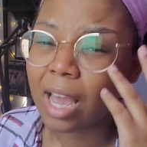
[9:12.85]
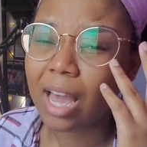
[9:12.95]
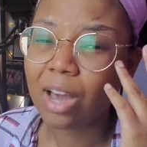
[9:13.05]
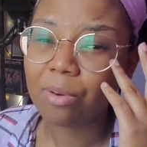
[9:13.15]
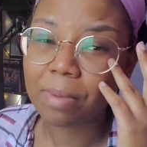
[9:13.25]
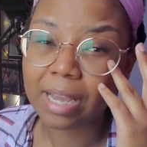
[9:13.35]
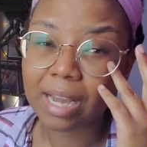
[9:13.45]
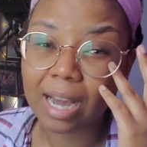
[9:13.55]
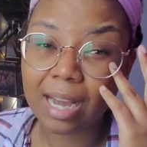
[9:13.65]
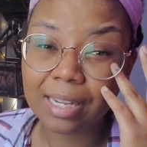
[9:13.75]
Ow, my
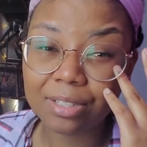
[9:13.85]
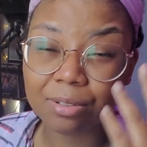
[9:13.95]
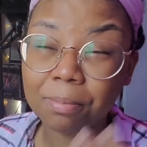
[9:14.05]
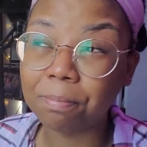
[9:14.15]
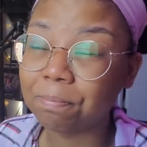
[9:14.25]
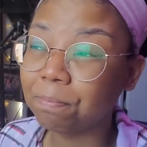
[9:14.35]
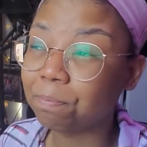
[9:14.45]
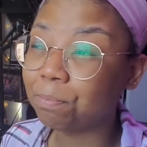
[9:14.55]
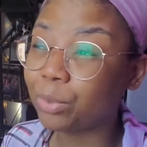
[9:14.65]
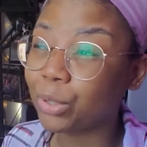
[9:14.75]
eyes are
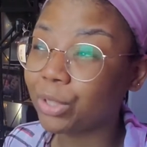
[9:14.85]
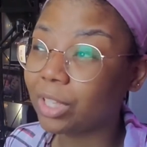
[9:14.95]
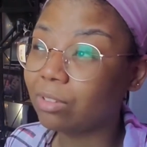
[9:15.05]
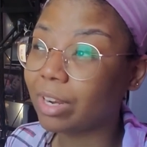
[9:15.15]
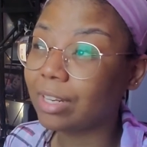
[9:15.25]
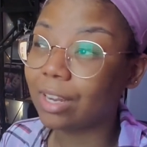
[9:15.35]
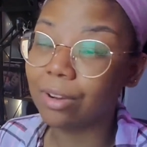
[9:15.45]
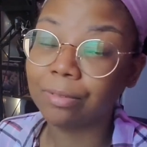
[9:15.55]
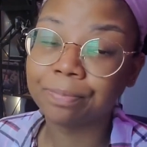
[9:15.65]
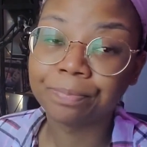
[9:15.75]
burning right
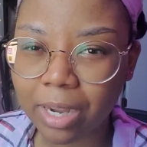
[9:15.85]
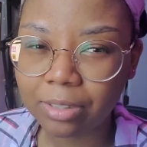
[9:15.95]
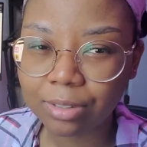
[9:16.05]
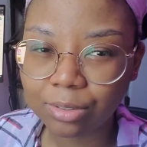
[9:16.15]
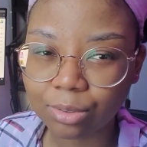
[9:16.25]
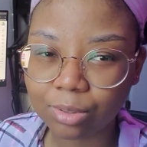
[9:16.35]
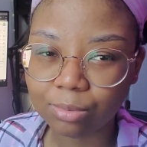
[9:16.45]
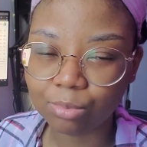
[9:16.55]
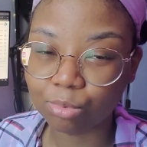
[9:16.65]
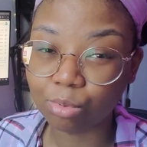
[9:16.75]
now. My eye looks
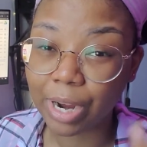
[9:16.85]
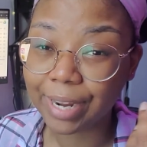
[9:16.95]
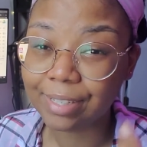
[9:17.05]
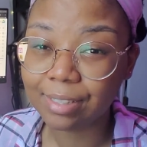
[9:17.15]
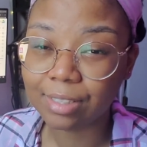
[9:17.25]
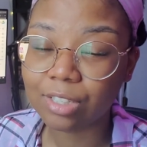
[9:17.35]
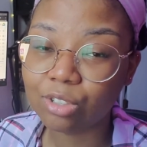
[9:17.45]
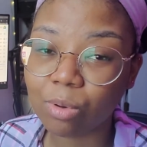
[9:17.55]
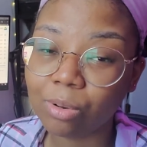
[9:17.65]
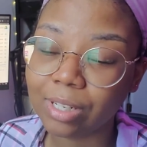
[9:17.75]
red and
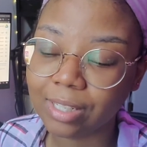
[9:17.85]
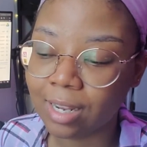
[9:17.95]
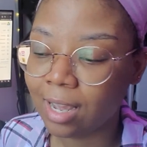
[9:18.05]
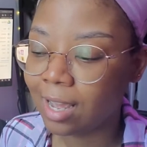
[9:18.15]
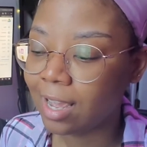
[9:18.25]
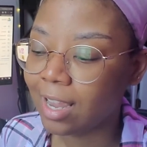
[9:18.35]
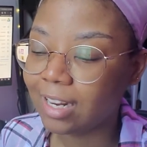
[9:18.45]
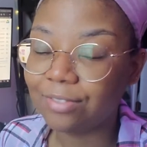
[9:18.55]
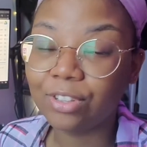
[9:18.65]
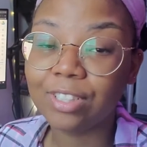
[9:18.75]
swollen,
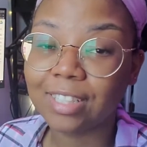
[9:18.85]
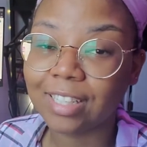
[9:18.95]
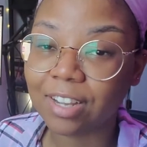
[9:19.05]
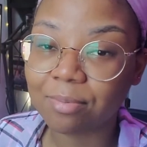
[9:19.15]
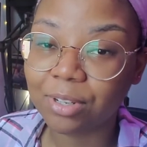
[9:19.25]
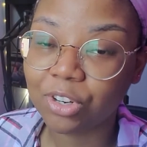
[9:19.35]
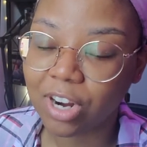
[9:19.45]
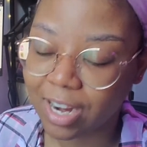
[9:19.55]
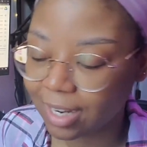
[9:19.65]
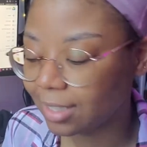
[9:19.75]
and if it looks like I've been
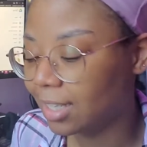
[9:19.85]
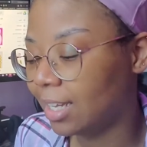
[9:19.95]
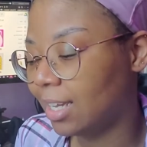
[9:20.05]
crying,